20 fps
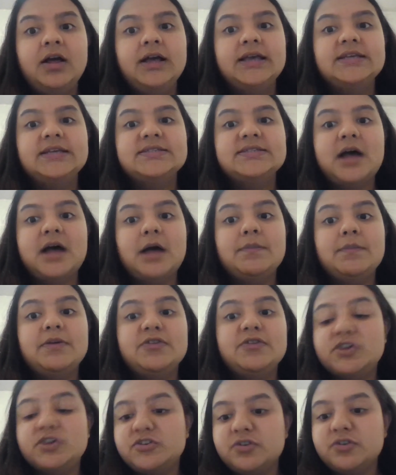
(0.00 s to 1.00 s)
is the
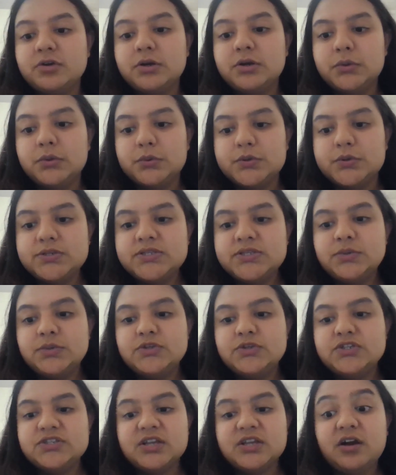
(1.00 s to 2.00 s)
arbitration clause,
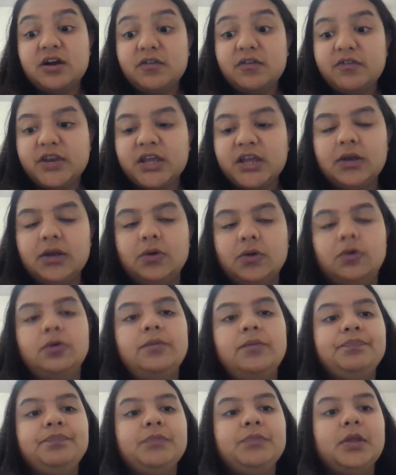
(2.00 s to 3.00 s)
which is the governing
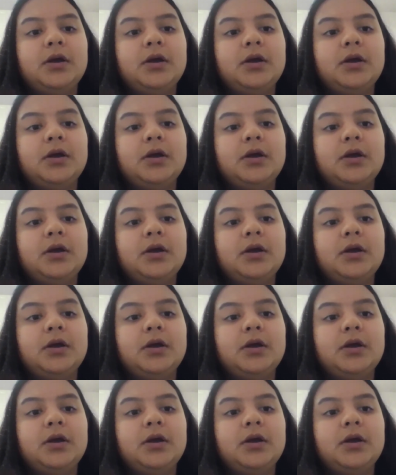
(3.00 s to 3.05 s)
law.